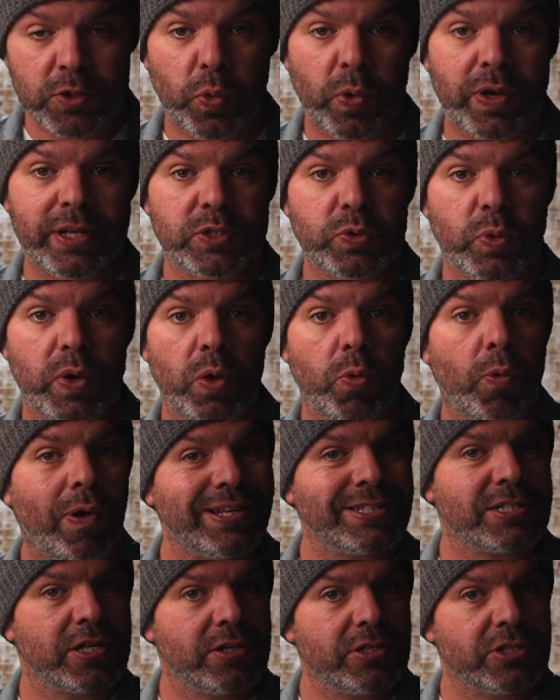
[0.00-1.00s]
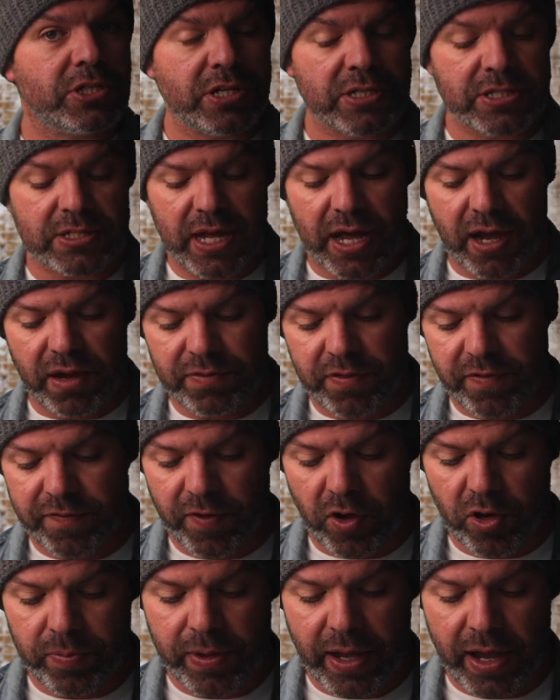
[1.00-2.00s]
2021, so just after
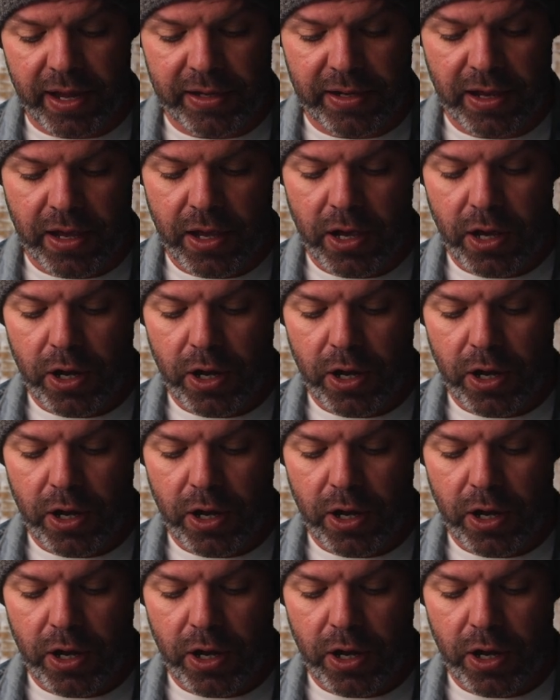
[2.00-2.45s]
Foamgate.